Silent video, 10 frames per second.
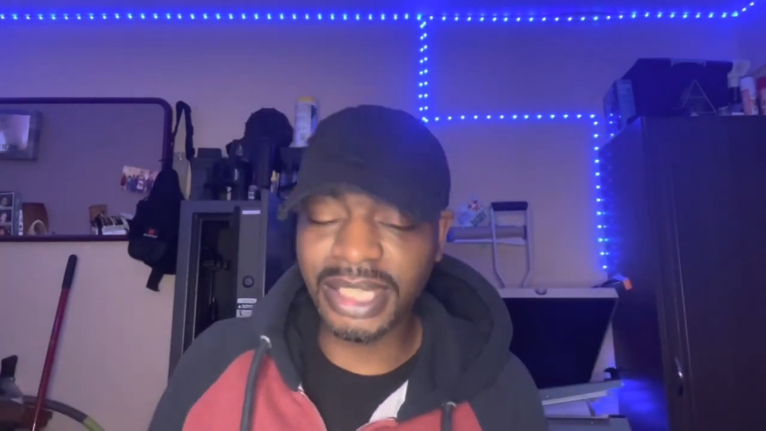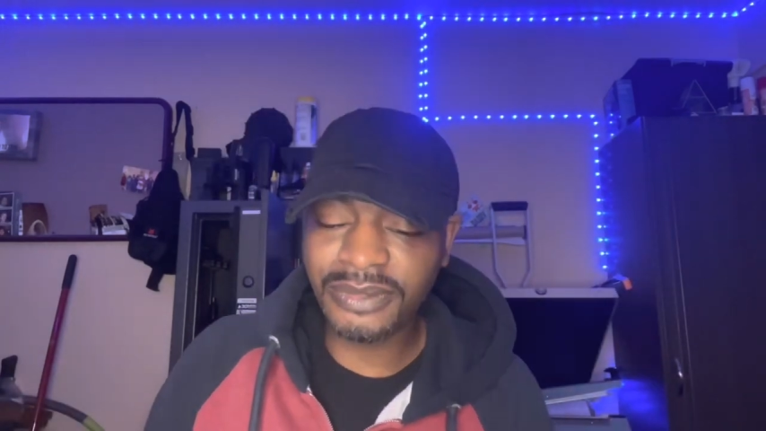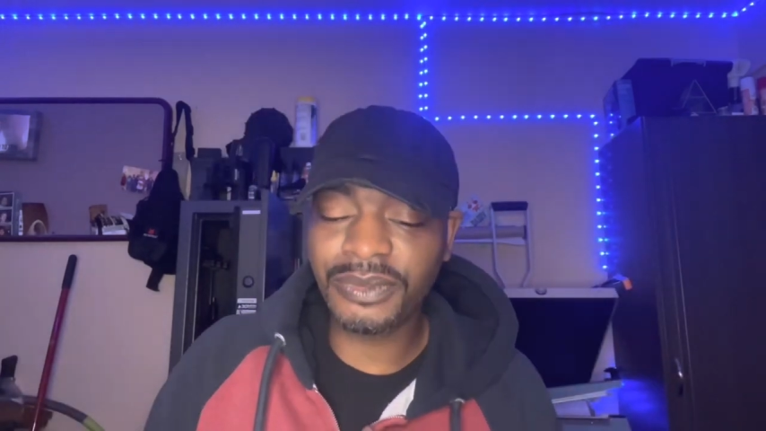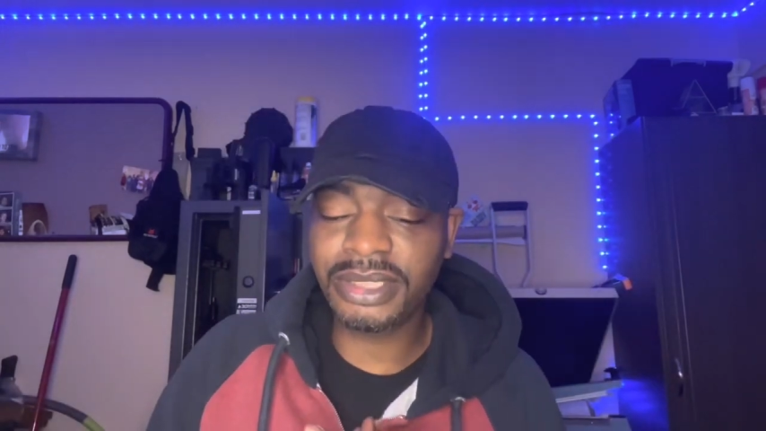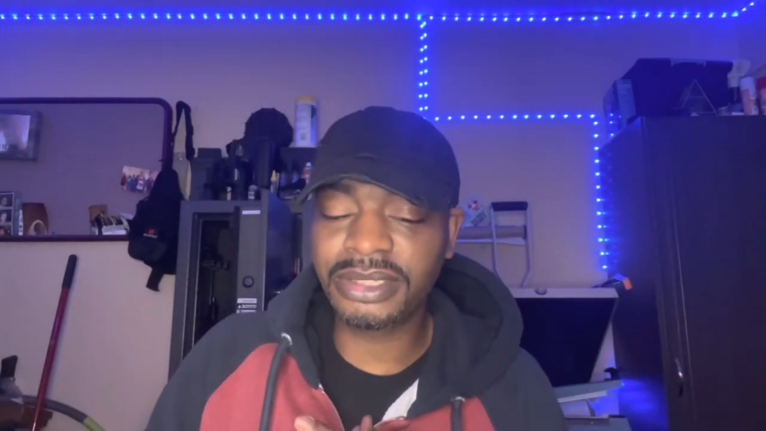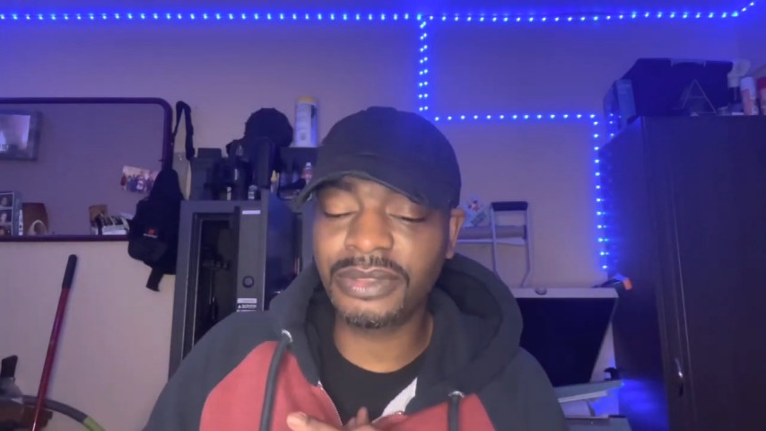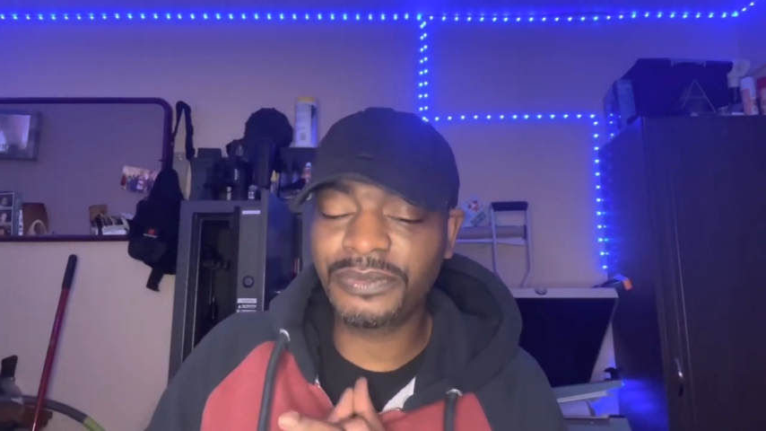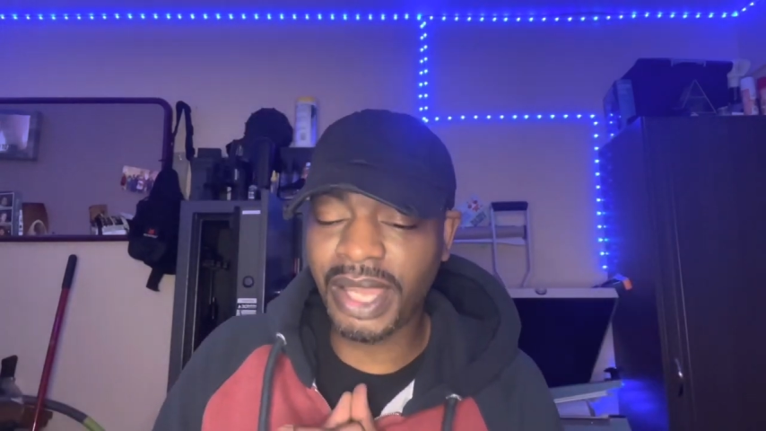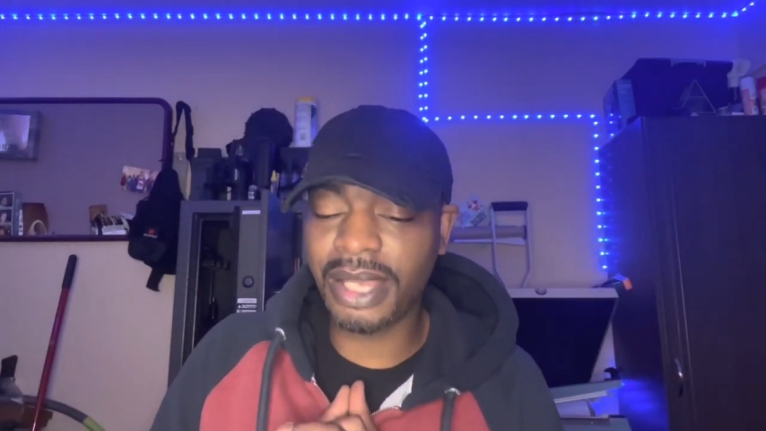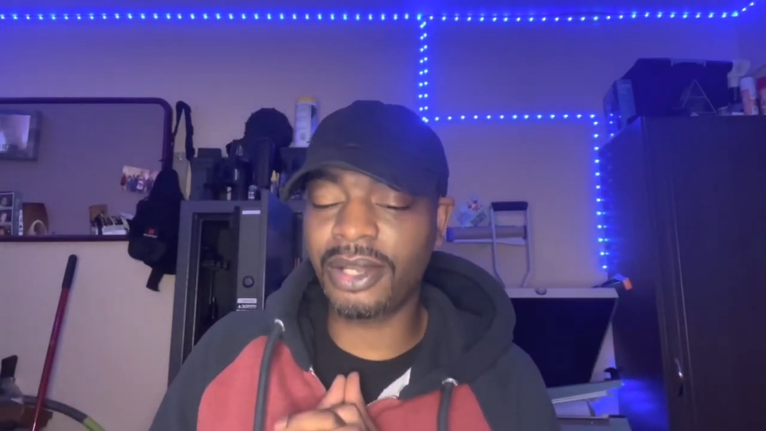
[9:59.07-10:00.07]
unregistered
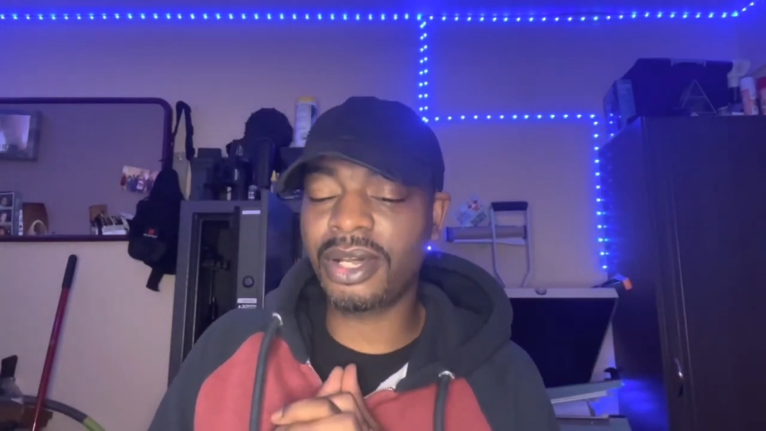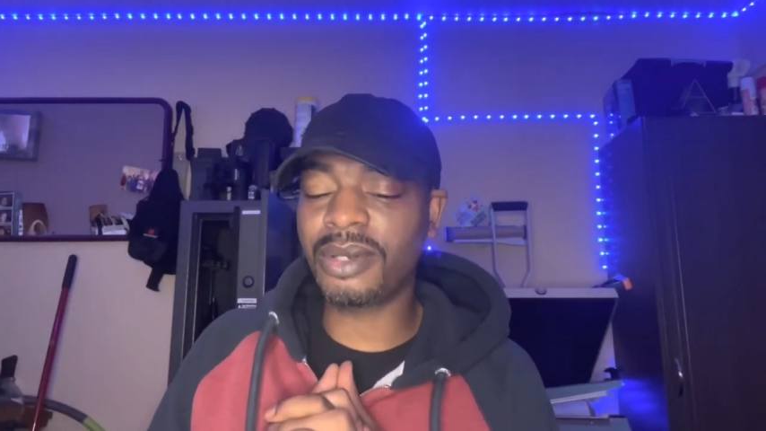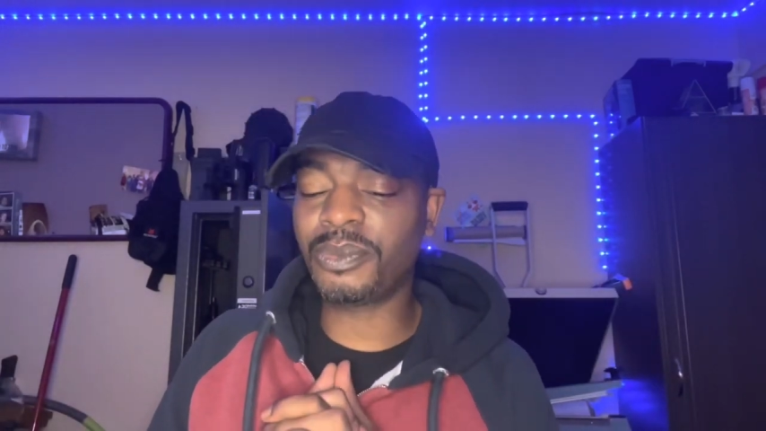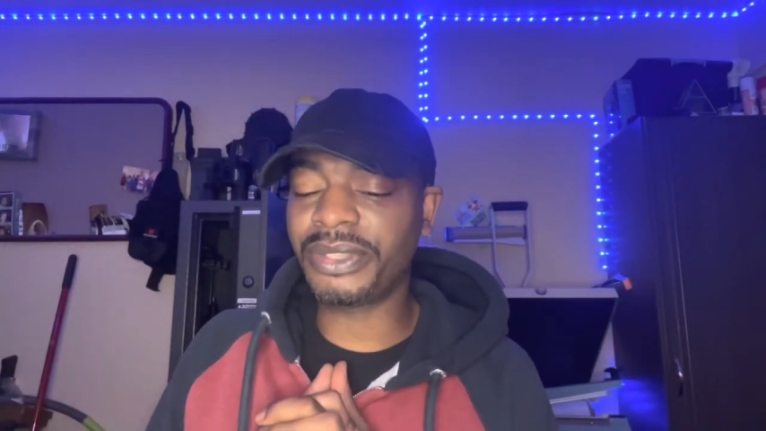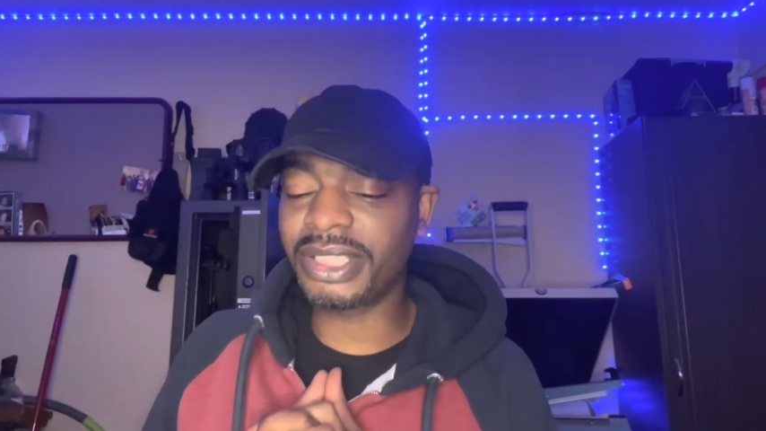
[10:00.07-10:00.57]
firearm with an